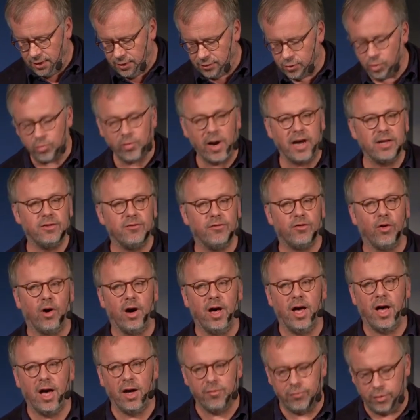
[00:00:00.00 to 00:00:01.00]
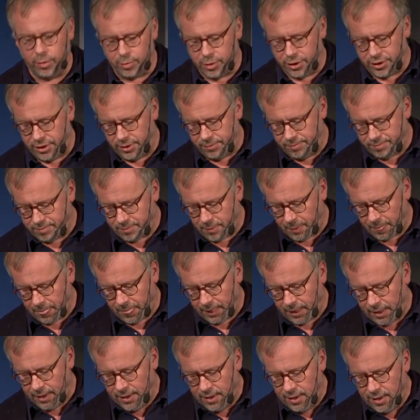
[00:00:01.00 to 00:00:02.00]
is a right for everybody.
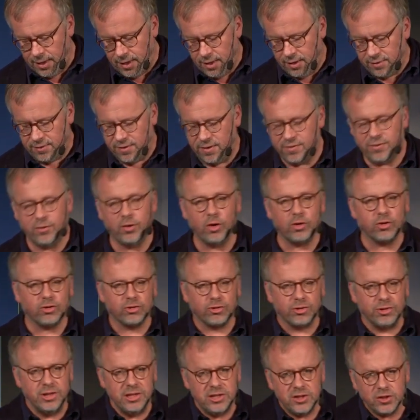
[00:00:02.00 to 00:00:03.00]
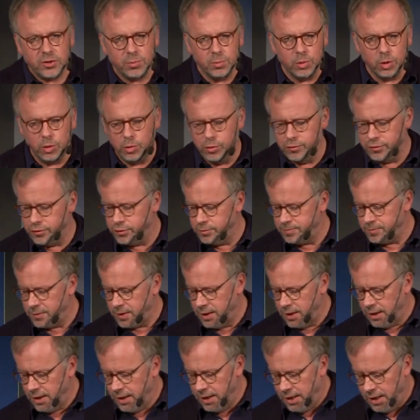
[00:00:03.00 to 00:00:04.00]
This doctrine's move
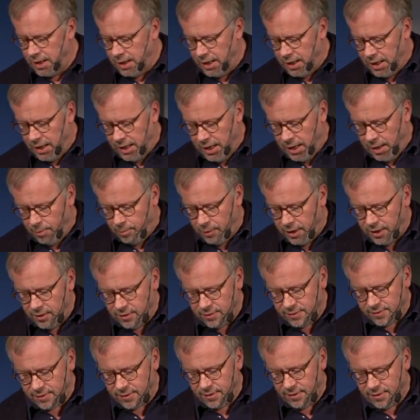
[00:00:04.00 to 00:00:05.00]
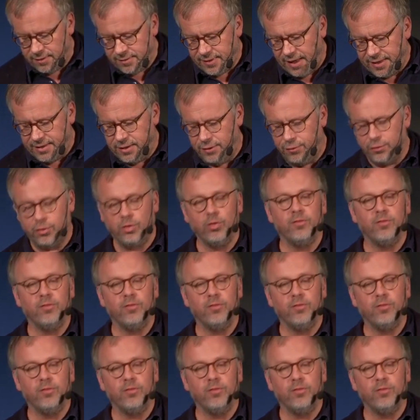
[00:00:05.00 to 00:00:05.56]
means that